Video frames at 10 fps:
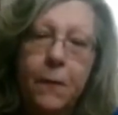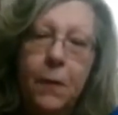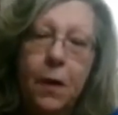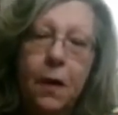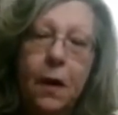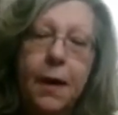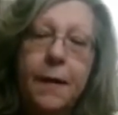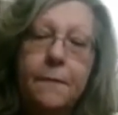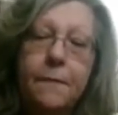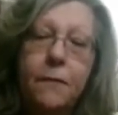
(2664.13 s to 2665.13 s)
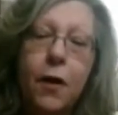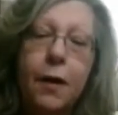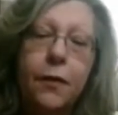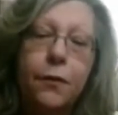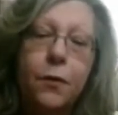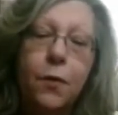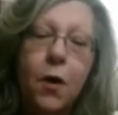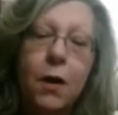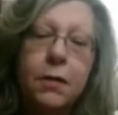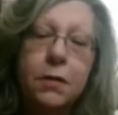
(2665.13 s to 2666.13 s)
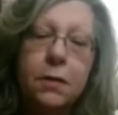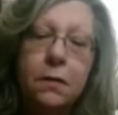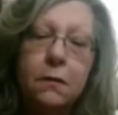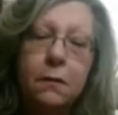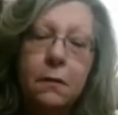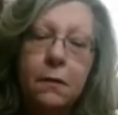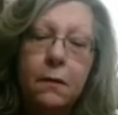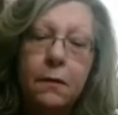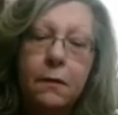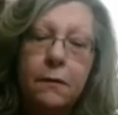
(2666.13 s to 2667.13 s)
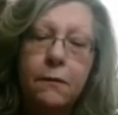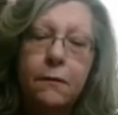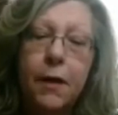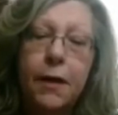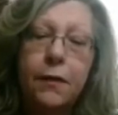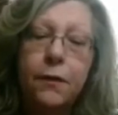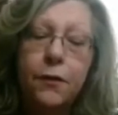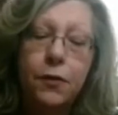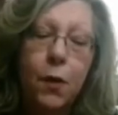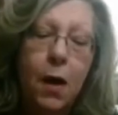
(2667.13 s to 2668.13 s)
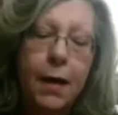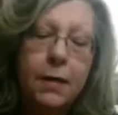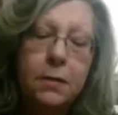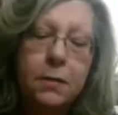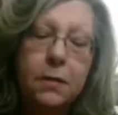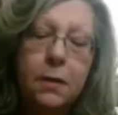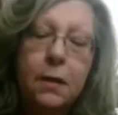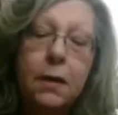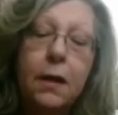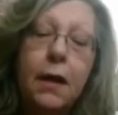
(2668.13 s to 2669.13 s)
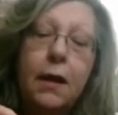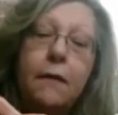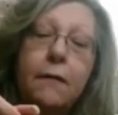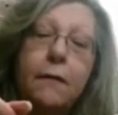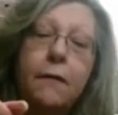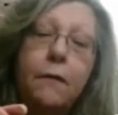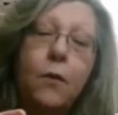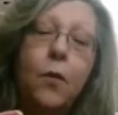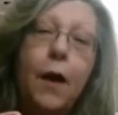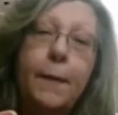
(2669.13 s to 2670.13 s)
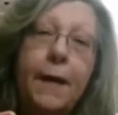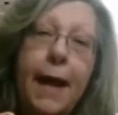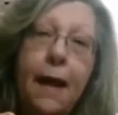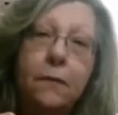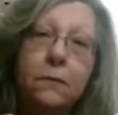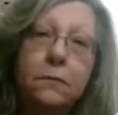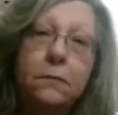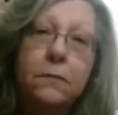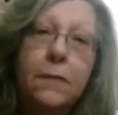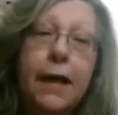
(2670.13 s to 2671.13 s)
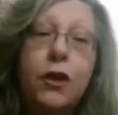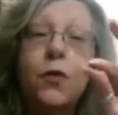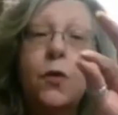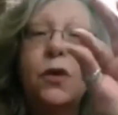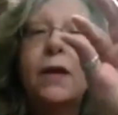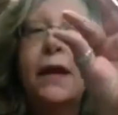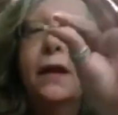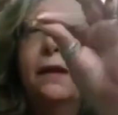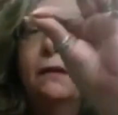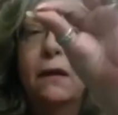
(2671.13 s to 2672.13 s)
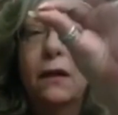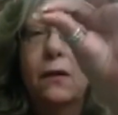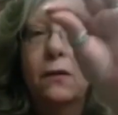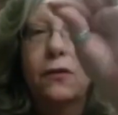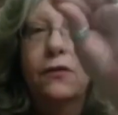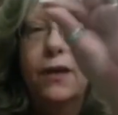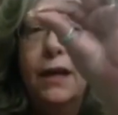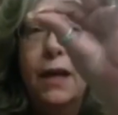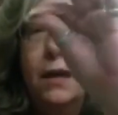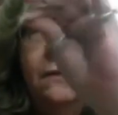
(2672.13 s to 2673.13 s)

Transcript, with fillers: Alright, run it through once, run it through twice, wipe it out. And you will get a little gritty